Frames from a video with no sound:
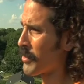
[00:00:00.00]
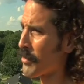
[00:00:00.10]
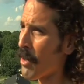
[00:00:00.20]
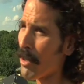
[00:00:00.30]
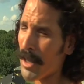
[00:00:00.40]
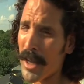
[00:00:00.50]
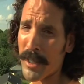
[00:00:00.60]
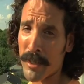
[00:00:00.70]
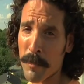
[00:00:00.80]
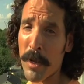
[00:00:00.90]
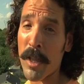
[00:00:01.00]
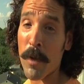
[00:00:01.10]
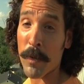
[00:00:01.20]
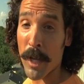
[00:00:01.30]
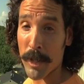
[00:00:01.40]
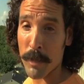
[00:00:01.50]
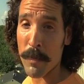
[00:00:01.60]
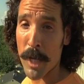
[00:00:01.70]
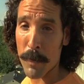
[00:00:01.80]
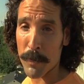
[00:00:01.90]
this is all land that the Beltline would like to
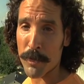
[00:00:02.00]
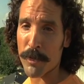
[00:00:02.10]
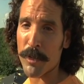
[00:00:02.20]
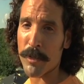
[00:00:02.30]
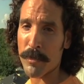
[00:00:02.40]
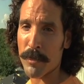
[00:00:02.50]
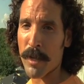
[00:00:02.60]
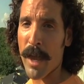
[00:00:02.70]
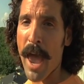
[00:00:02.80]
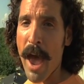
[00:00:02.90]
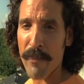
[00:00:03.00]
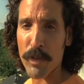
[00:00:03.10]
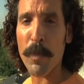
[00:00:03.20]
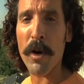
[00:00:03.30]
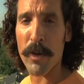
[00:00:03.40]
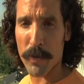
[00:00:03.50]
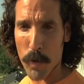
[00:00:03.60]
be able to have as part of the